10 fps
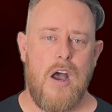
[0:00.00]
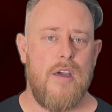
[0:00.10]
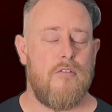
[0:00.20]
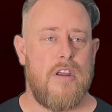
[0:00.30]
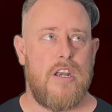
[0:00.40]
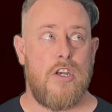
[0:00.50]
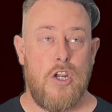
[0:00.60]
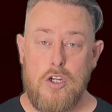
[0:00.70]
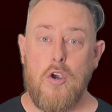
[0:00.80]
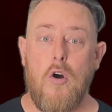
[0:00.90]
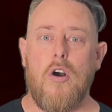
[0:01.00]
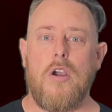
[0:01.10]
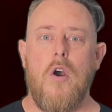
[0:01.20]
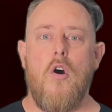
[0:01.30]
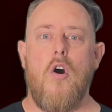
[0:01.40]
either in New
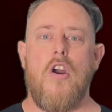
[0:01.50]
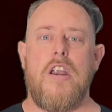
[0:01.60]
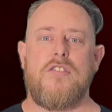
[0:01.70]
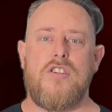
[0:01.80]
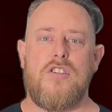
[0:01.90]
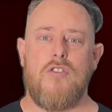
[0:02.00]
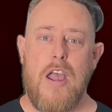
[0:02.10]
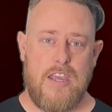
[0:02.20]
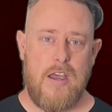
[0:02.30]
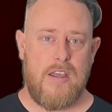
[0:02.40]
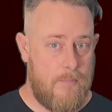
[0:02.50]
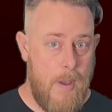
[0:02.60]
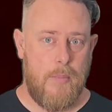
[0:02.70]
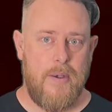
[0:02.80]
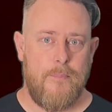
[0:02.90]
York or in Australia, in
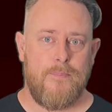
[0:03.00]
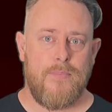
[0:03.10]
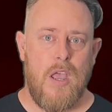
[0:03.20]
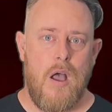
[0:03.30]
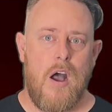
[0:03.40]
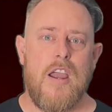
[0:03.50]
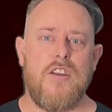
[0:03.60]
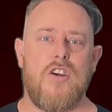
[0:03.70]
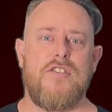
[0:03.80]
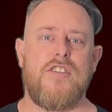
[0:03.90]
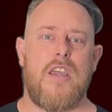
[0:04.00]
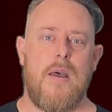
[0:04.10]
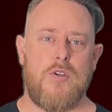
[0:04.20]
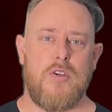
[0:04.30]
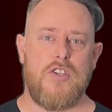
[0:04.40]
Melbourne. I chose to
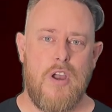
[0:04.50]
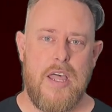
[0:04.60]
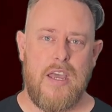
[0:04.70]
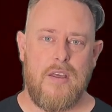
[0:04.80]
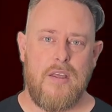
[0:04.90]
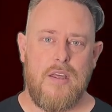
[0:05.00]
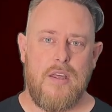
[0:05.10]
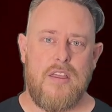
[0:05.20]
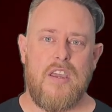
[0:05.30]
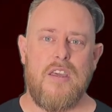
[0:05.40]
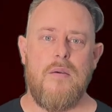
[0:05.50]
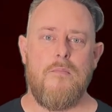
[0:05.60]
come to Australia thinking